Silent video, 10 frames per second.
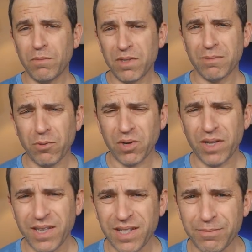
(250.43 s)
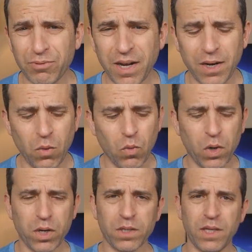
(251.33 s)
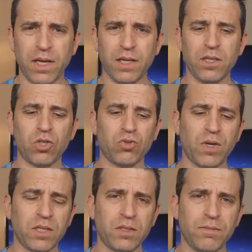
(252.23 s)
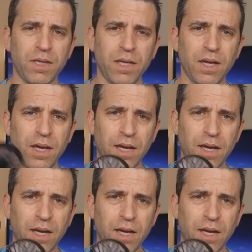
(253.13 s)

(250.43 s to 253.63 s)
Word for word: Most importantly, this product works, and trust me,